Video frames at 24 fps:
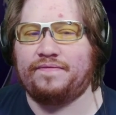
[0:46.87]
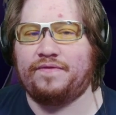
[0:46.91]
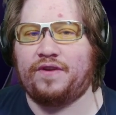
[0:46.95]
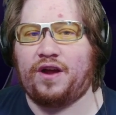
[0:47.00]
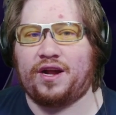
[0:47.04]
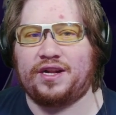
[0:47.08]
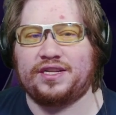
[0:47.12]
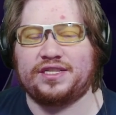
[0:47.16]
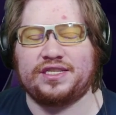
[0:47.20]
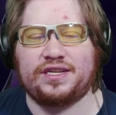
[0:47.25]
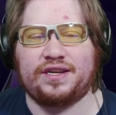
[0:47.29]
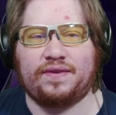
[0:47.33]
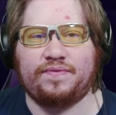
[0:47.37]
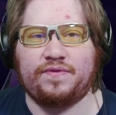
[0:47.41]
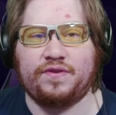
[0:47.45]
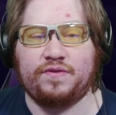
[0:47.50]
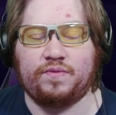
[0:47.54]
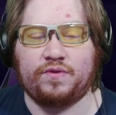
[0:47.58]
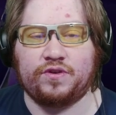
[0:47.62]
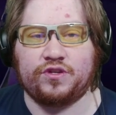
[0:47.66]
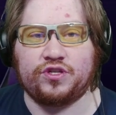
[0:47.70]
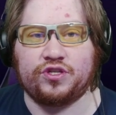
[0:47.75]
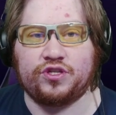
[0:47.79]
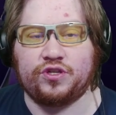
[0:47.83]
not stuff you
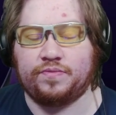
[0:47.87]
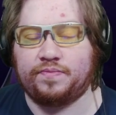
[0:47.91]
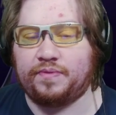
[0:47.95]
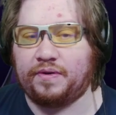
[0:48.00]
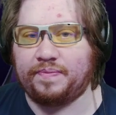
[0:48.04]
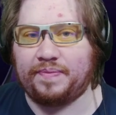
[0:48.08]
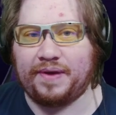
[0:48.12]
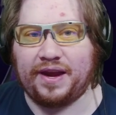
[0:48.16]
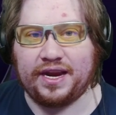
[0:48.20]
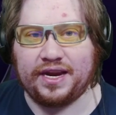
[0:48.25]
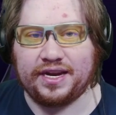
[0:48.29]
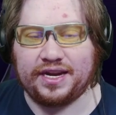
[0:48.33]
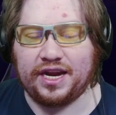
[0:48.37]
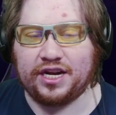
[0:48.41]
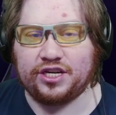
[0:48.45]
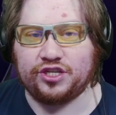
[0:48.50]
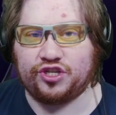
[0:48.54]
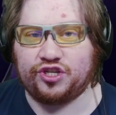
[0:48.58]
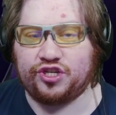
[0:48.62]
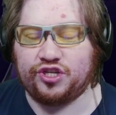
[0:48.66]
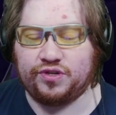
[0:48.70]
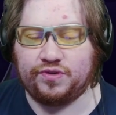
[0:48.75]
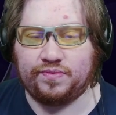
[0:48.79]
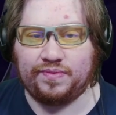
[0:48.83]
would super pay
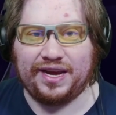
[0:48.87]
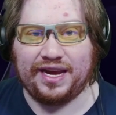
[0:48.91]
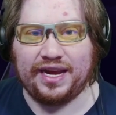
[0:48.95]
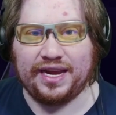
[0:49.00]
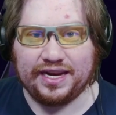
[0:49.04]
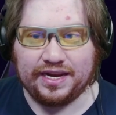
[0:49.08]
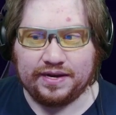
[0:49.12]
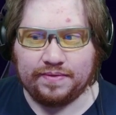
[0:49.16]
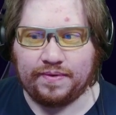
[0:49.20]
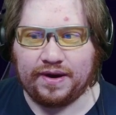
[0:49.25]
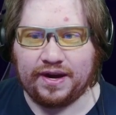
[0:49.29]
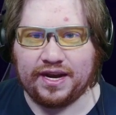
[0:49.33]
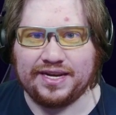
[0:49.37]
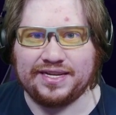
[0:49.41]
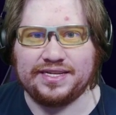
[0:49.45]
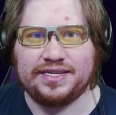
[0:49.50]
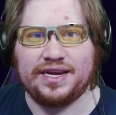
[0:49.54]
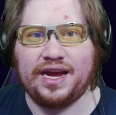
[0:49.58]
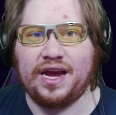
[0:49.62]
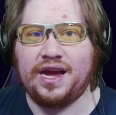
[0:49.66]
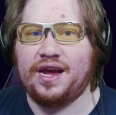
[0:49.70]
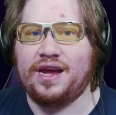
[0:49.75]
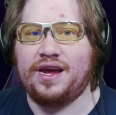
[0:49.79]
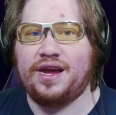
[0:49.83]
attention to anyways.
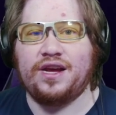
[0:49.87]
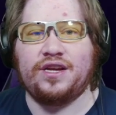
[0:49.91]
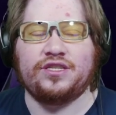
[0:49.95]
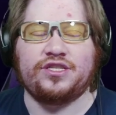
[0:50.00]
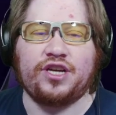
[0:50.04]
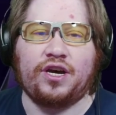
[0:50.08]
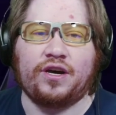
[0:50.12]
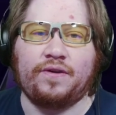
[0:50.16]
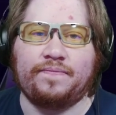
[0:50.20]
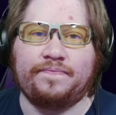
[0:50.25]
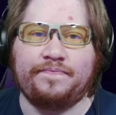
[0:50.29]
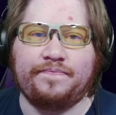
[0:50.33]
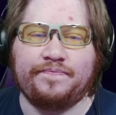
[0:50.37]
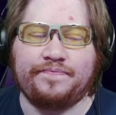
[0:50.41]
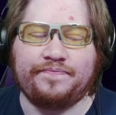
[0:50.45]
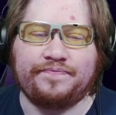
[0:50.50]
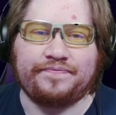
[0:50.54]
So